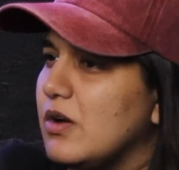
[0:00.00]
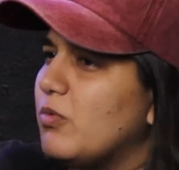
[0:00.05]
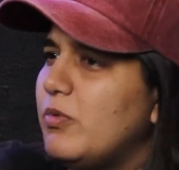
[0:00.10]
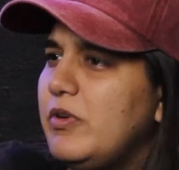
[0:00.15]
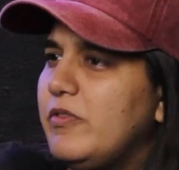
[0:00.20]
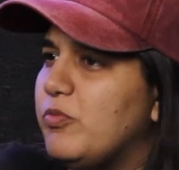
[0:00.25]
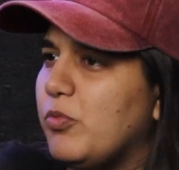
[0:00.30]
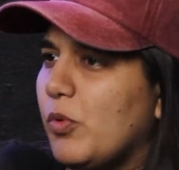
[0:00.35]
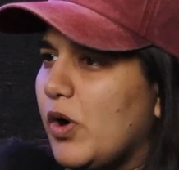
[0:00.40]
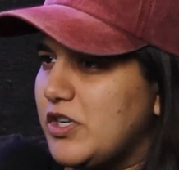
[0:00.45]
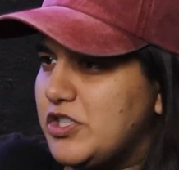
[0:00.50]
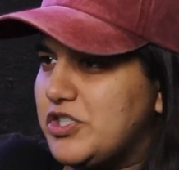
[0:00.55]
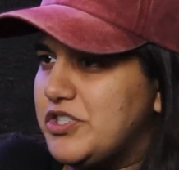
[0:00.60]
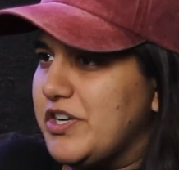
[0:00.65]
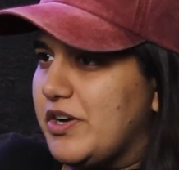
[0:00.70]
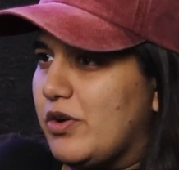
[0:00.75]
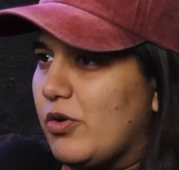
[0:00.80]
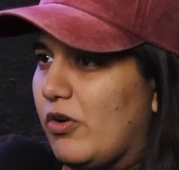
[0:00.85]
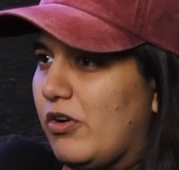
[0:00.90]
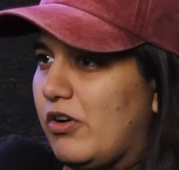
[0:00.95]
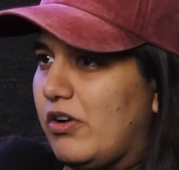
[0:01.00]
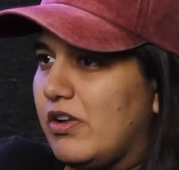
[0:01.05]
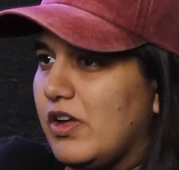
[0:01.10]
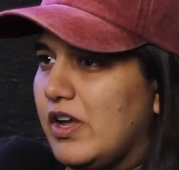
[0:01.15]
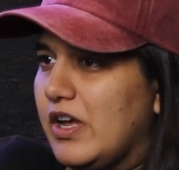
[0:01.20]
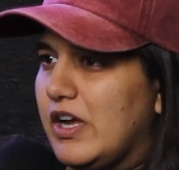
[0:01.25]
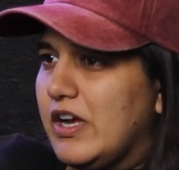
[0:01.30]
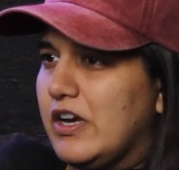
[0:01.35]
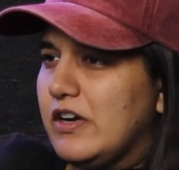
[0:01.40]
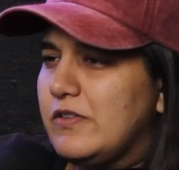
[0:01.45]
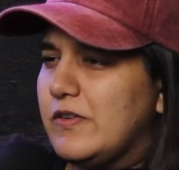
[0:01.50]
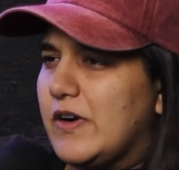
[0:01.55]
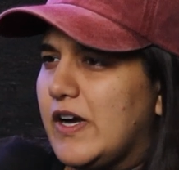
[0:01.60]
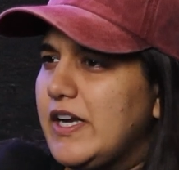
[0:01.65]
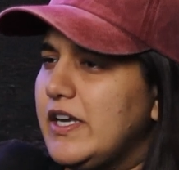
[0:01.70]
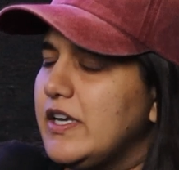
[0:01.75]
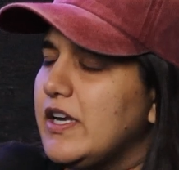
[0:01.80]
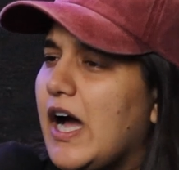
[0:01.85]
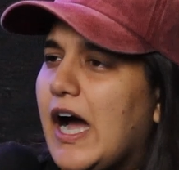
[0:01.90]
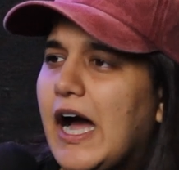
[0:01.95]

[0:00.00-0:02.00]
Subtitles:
we've watched it all, right?